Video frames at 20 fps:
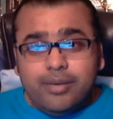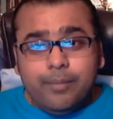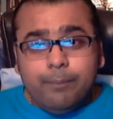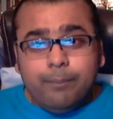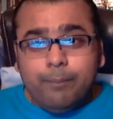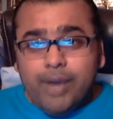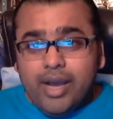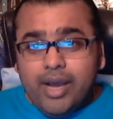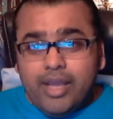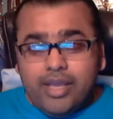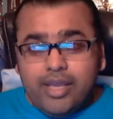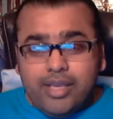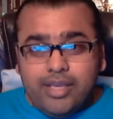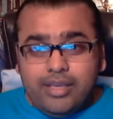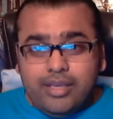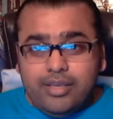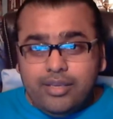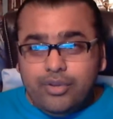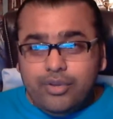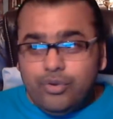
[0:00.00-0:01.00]

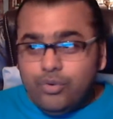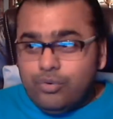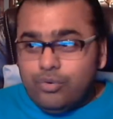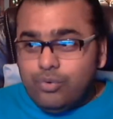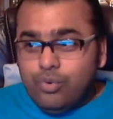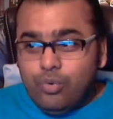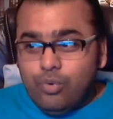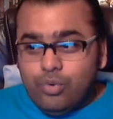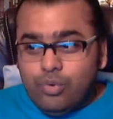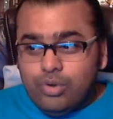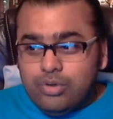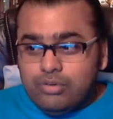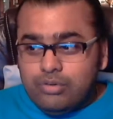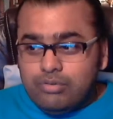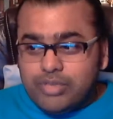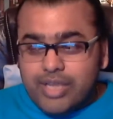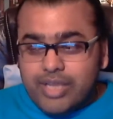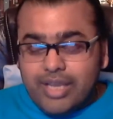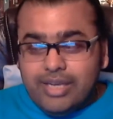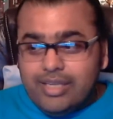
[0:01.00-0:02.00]
my whole
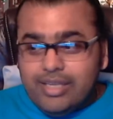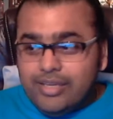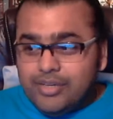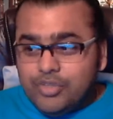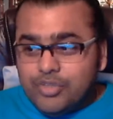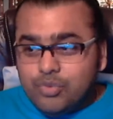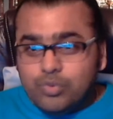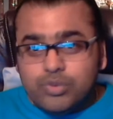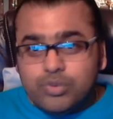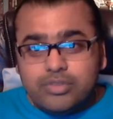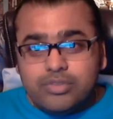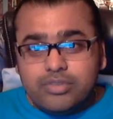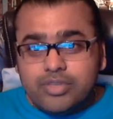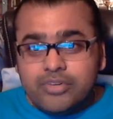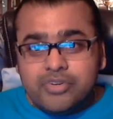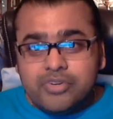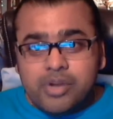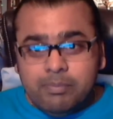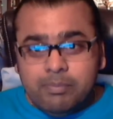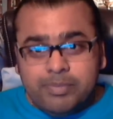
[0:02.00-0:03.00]
daily rituals
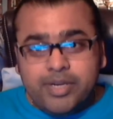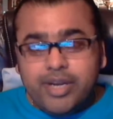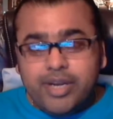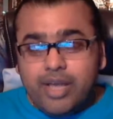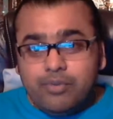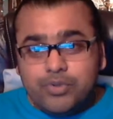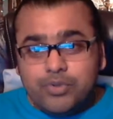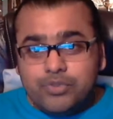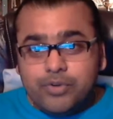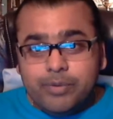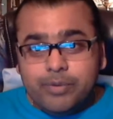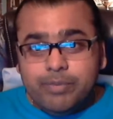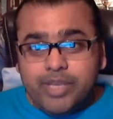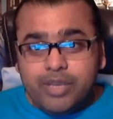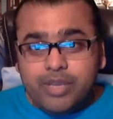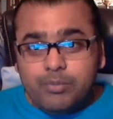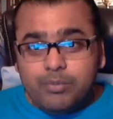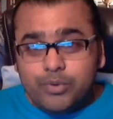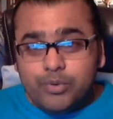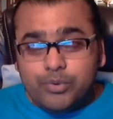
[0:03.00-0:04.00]
interrupted. I was not
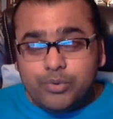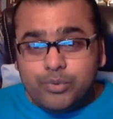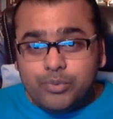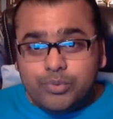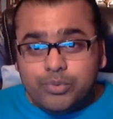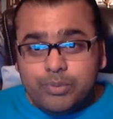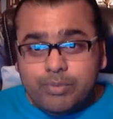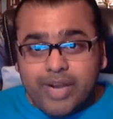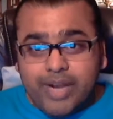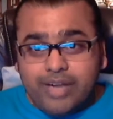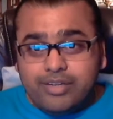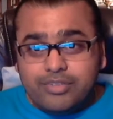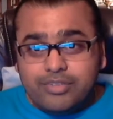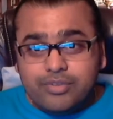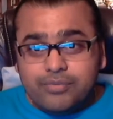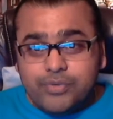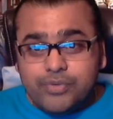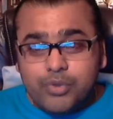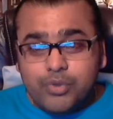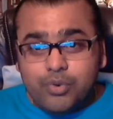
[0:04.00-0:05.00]
being able to do the practice
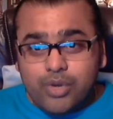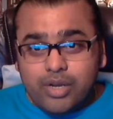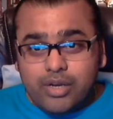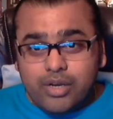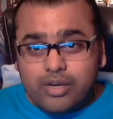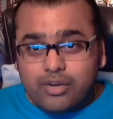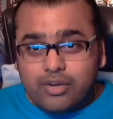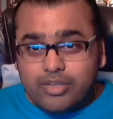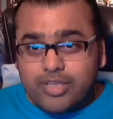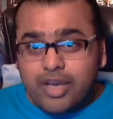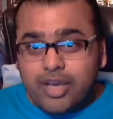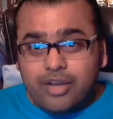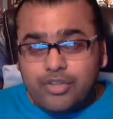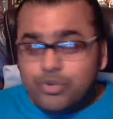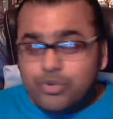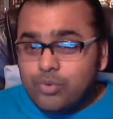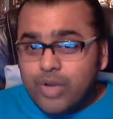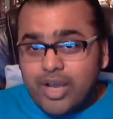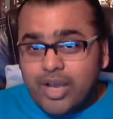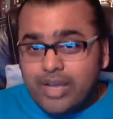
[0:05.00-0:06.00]
of yoga or
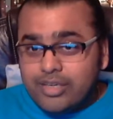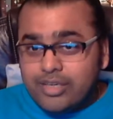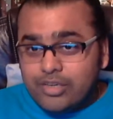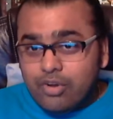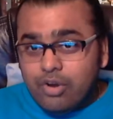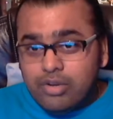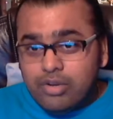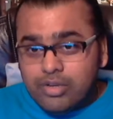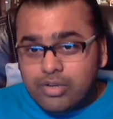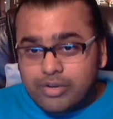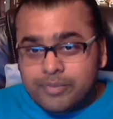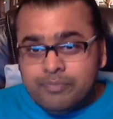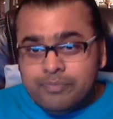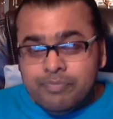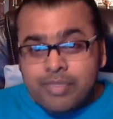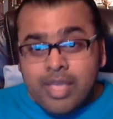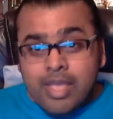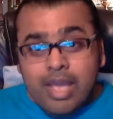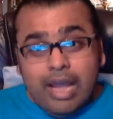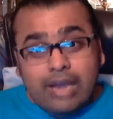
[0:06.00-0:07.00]
dhyana yoga any longer.
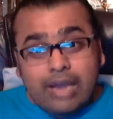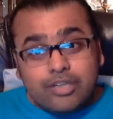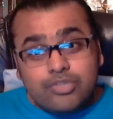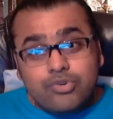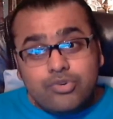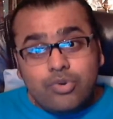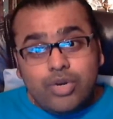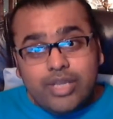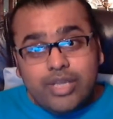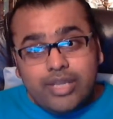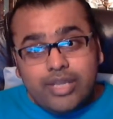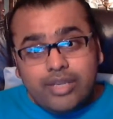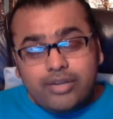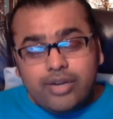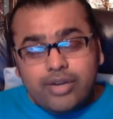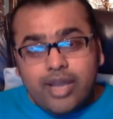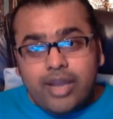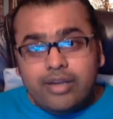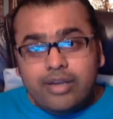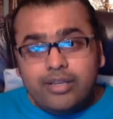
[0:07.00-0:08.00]
And slowly
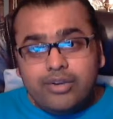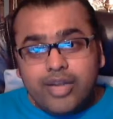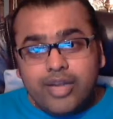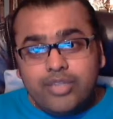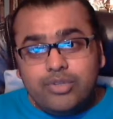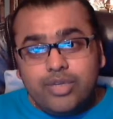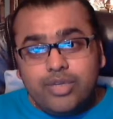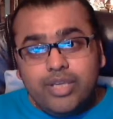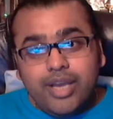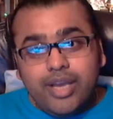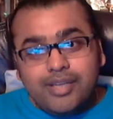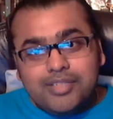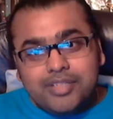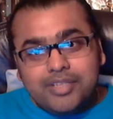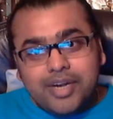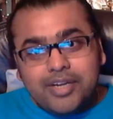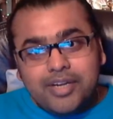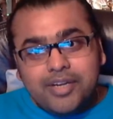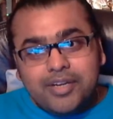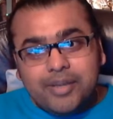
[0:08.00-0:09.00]
and gradually, I
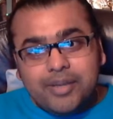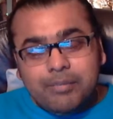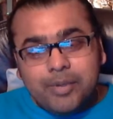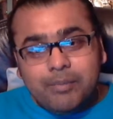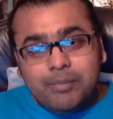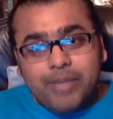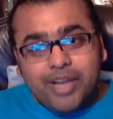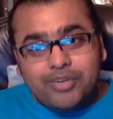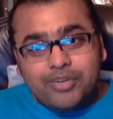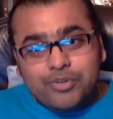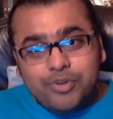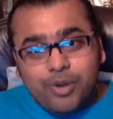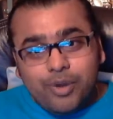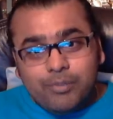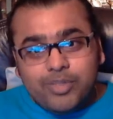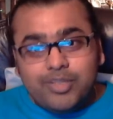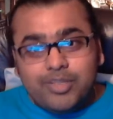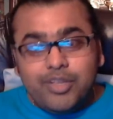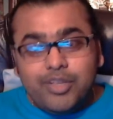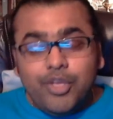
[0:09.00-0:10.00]
started coming back to
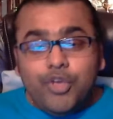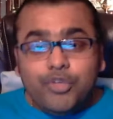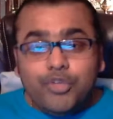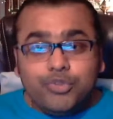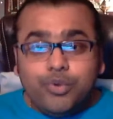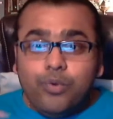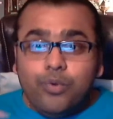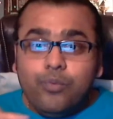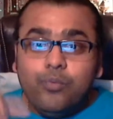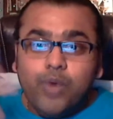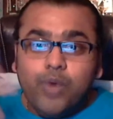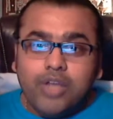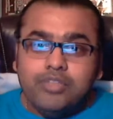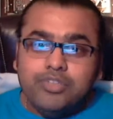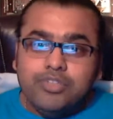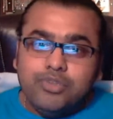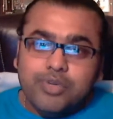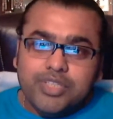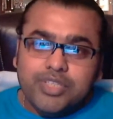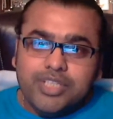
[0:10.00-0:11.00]
normal. So
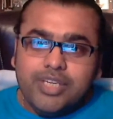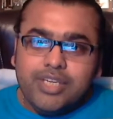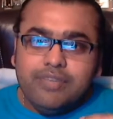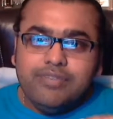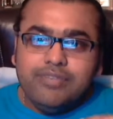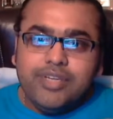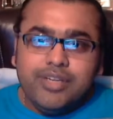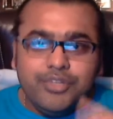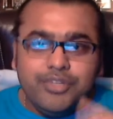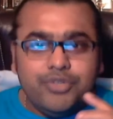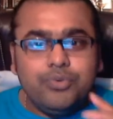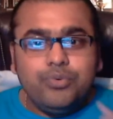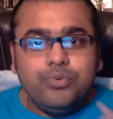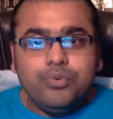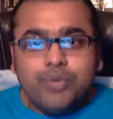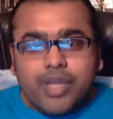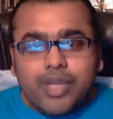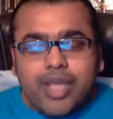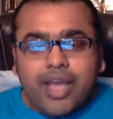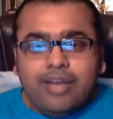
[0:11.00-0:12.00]
once you achieved it,
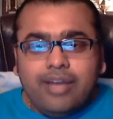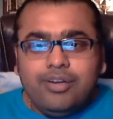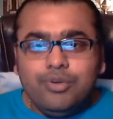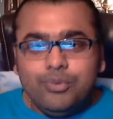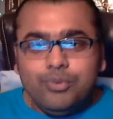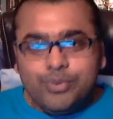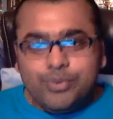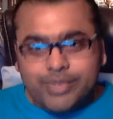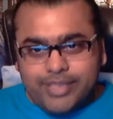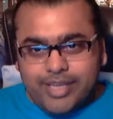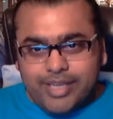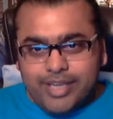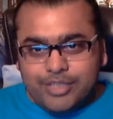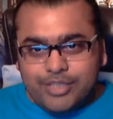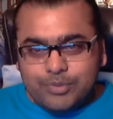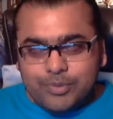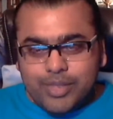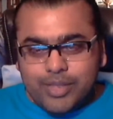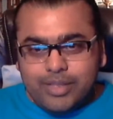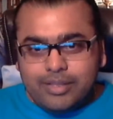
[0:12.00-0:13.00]
you can lose it
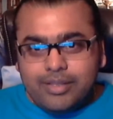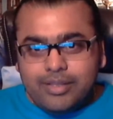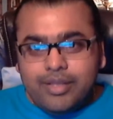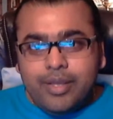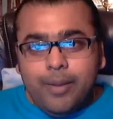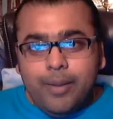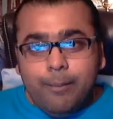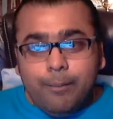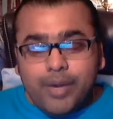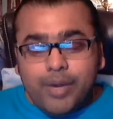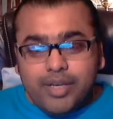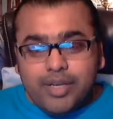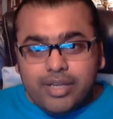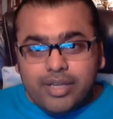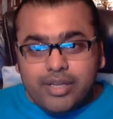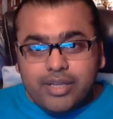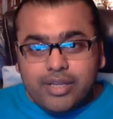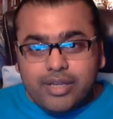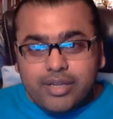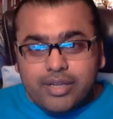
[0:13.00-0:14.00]
as well. But
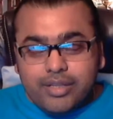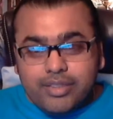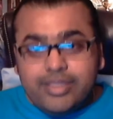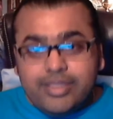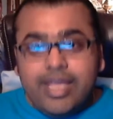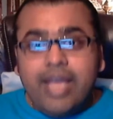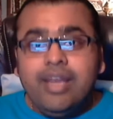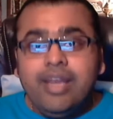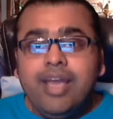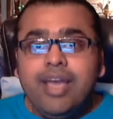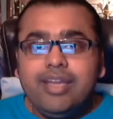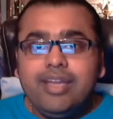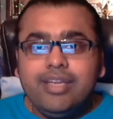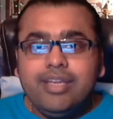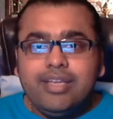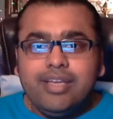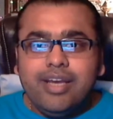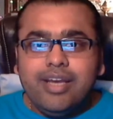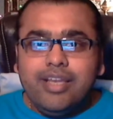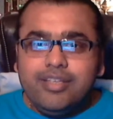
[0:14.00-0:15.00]
then I
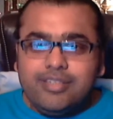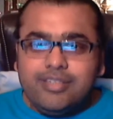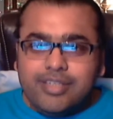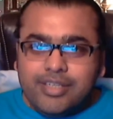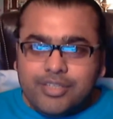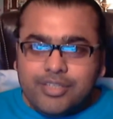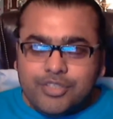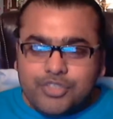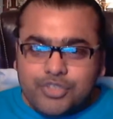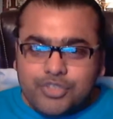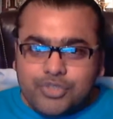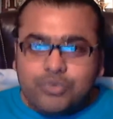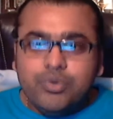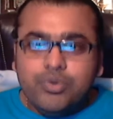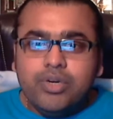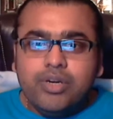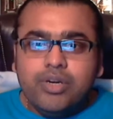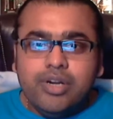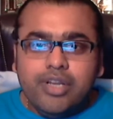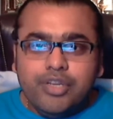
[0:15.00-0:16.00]
realized it is
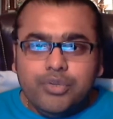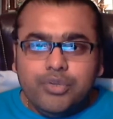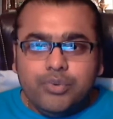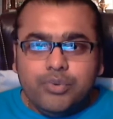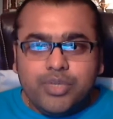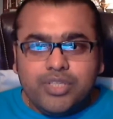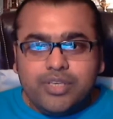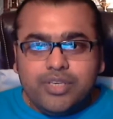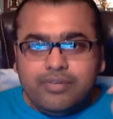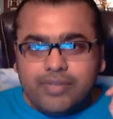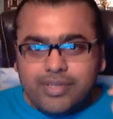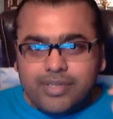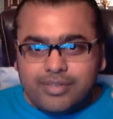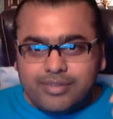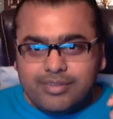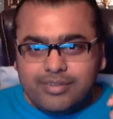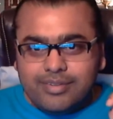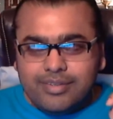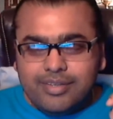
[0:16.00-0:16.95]
too early to achieve it.